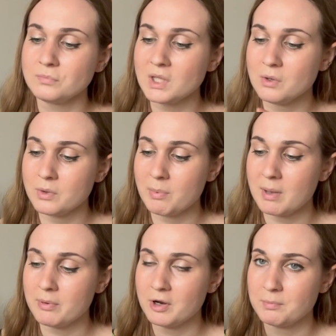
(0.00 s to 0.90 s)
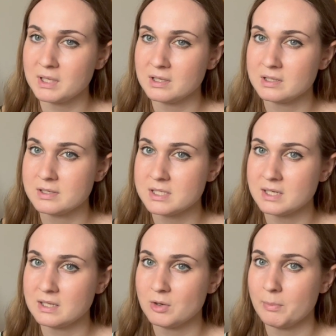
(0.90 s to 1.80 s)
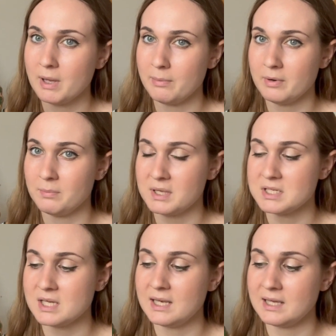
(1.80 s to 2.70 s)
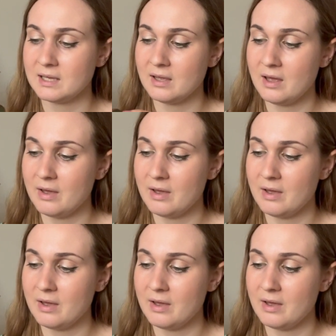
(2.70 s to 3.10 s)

or the Peperomia Ginny or Peperomia Jelly.